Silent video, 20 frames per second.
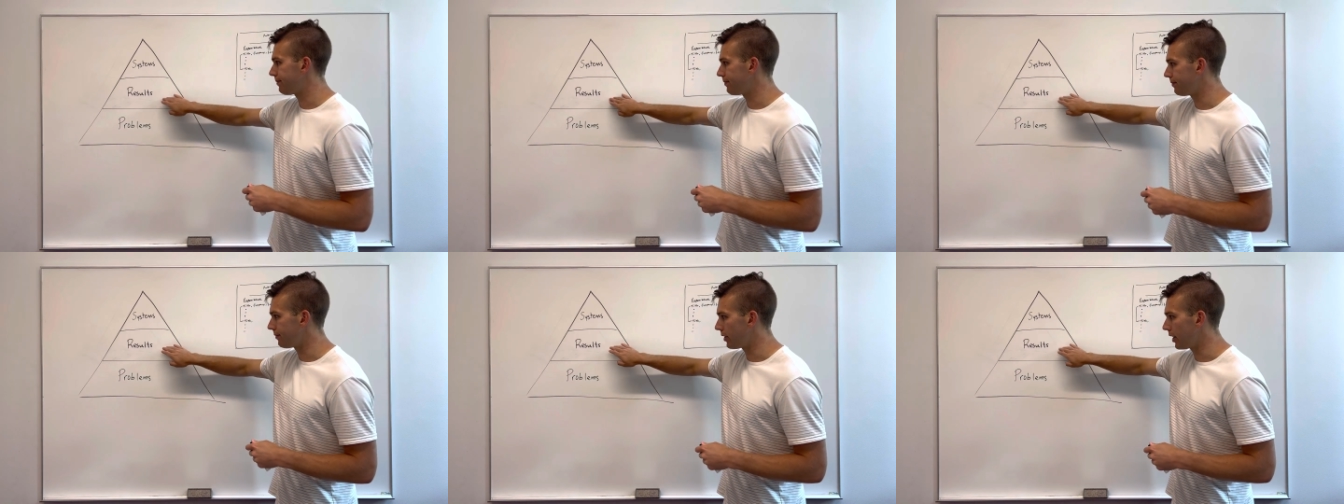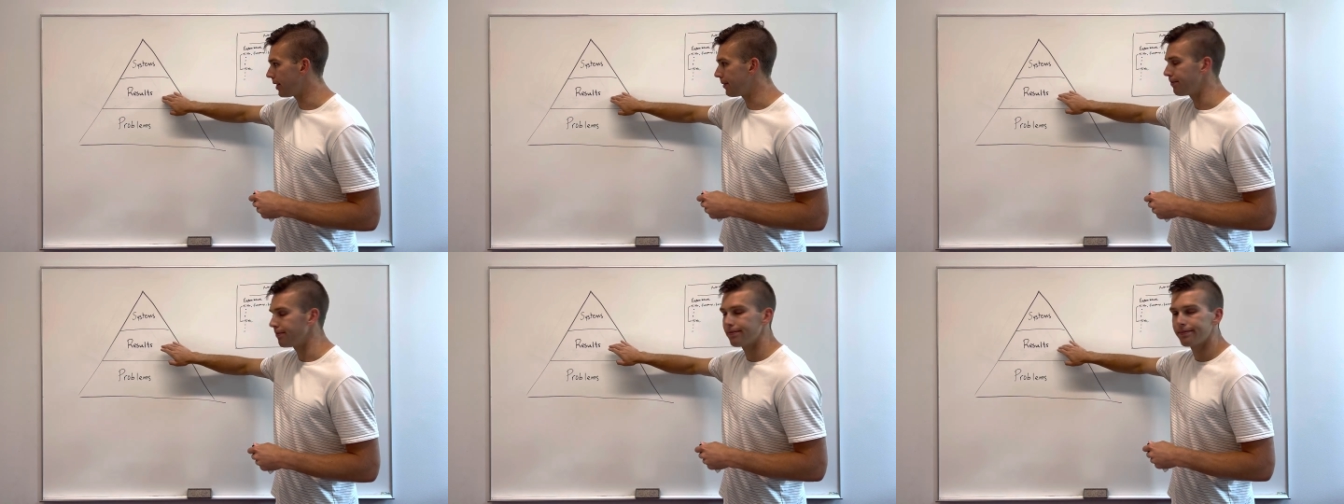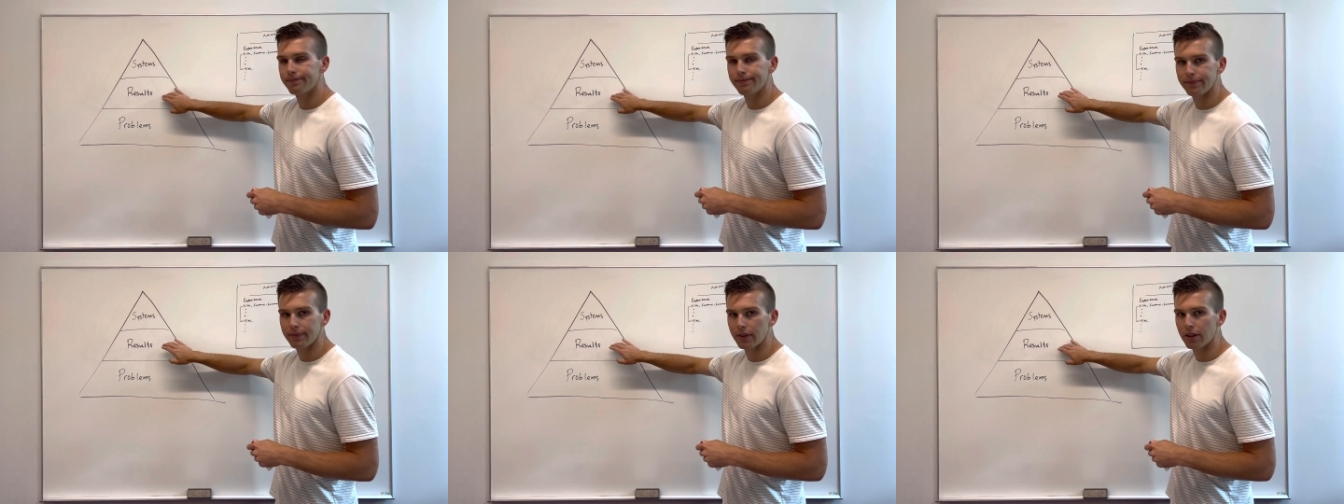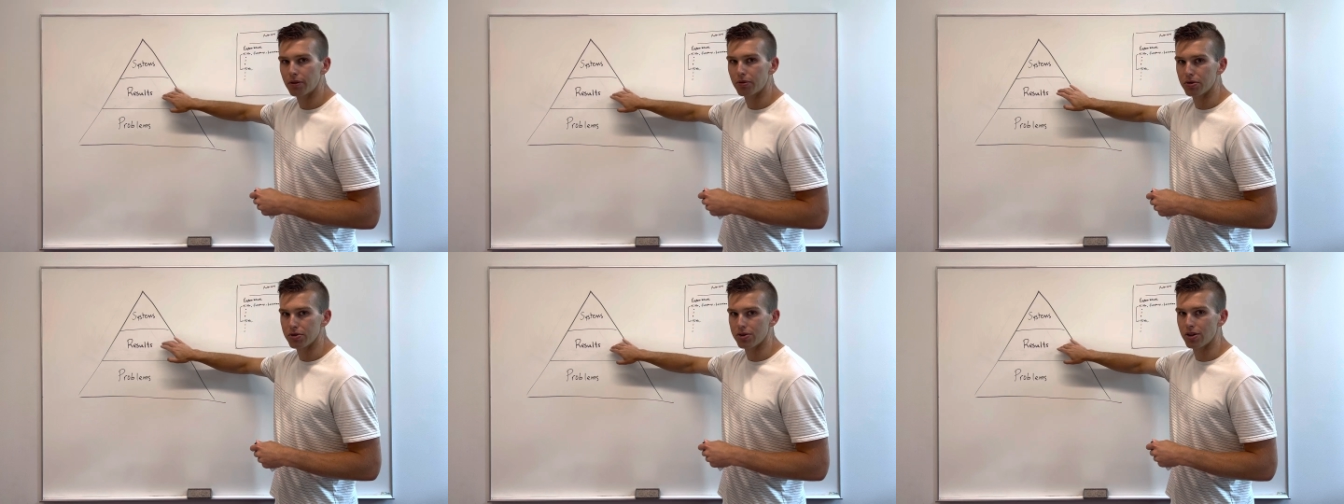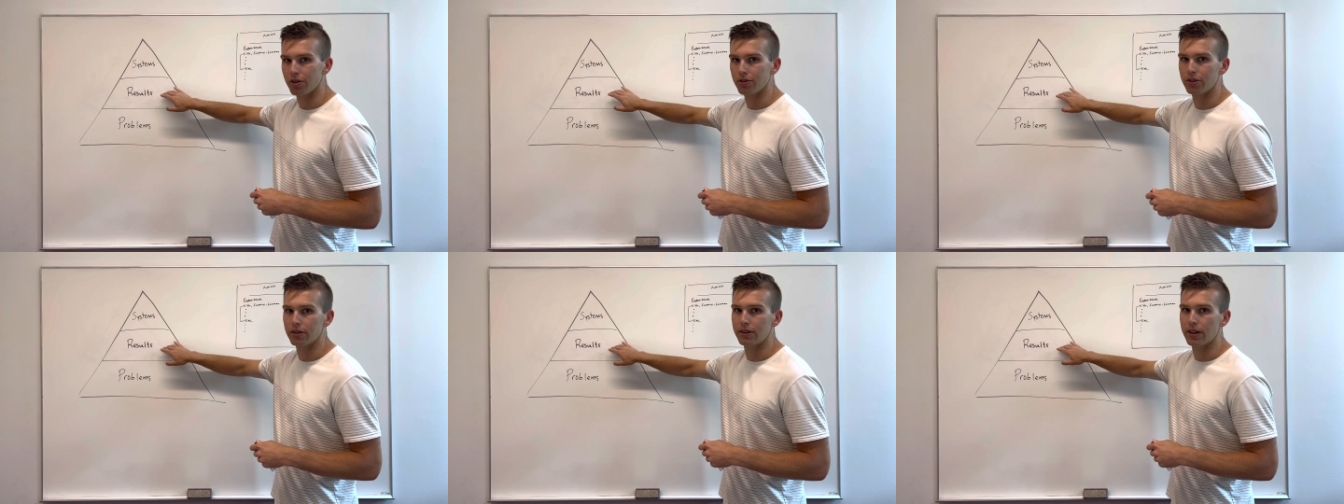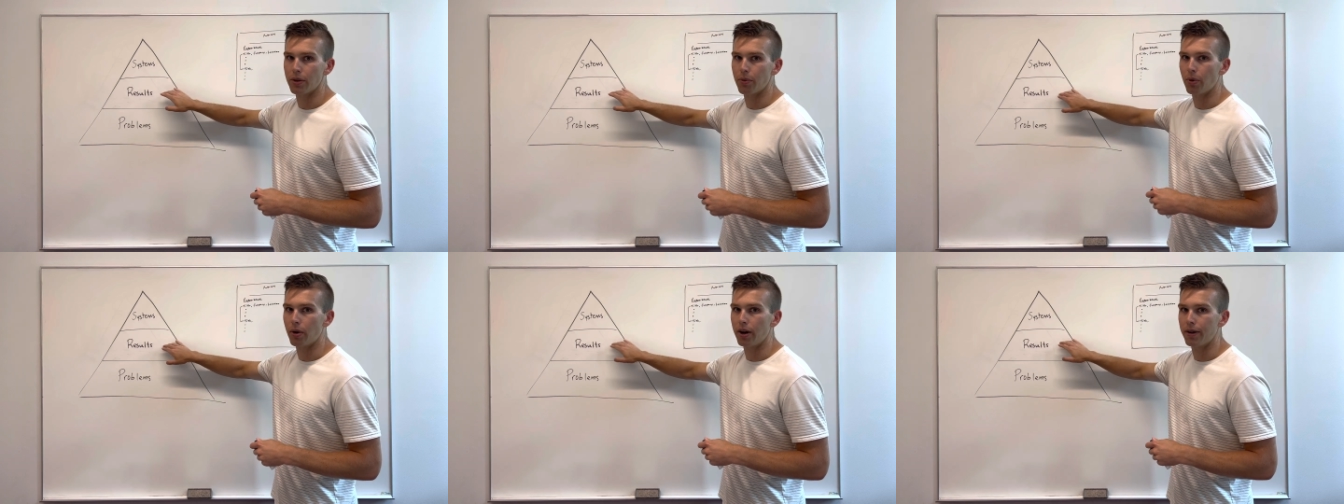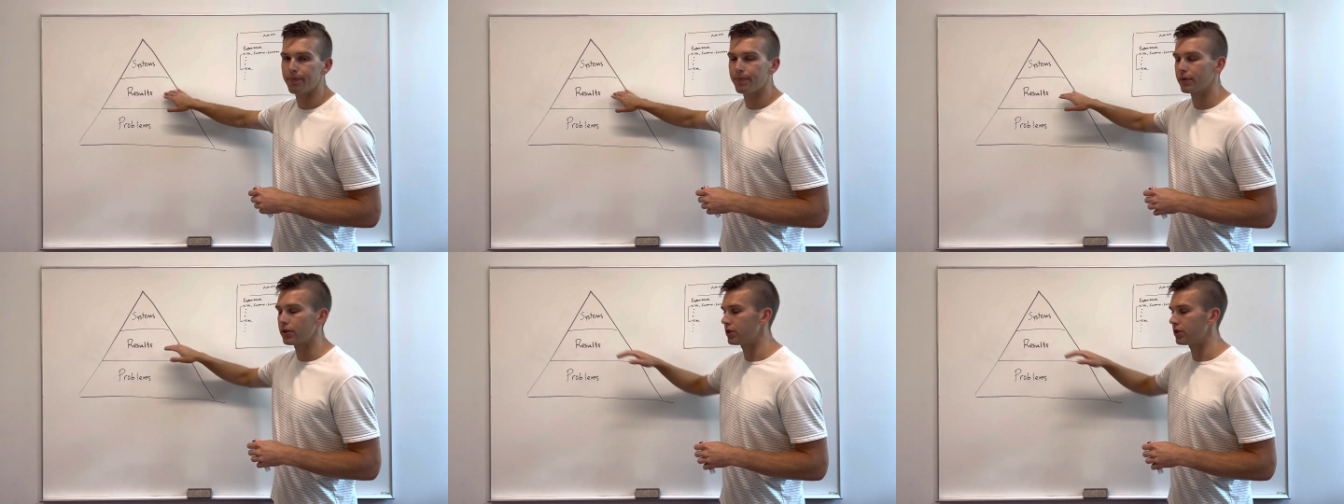right, the result that they want.